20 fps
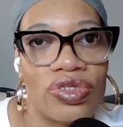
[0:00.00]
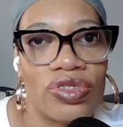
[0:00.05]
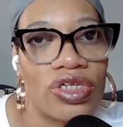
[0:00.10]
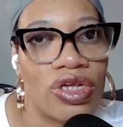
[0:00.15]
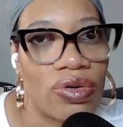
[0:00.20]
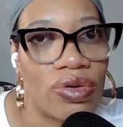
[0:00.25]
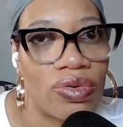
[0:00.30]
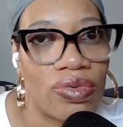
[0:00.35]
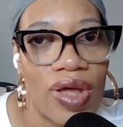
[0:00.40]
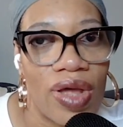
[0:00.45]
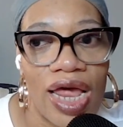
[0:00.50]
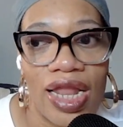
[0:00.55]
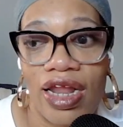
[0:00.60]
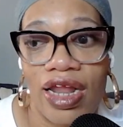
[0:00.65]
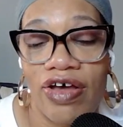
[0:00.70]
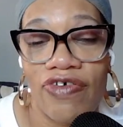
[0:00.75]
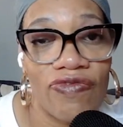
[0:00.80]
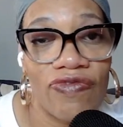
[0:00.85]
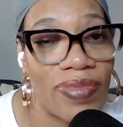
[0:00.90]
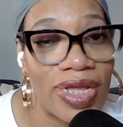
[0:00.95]
So I
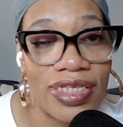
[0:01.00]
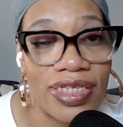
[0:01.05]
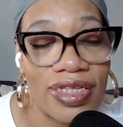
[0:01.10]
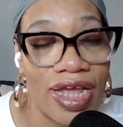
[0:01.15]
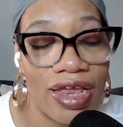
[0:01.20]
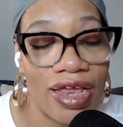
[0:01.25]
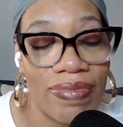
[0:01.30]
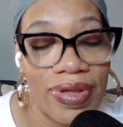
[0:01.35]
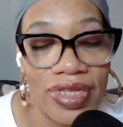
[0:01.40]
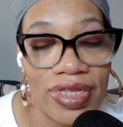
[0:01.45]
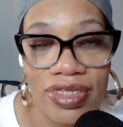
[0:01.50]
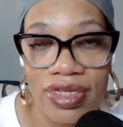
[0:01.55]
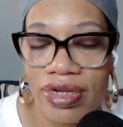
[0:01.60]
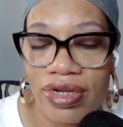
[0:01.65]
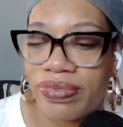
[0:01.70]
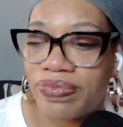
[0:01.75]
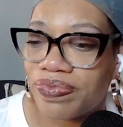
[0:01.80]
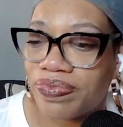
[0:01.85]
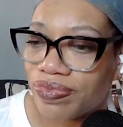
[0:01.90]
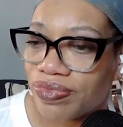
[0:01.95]
love my stand
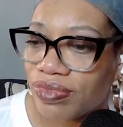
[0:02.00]
mixer.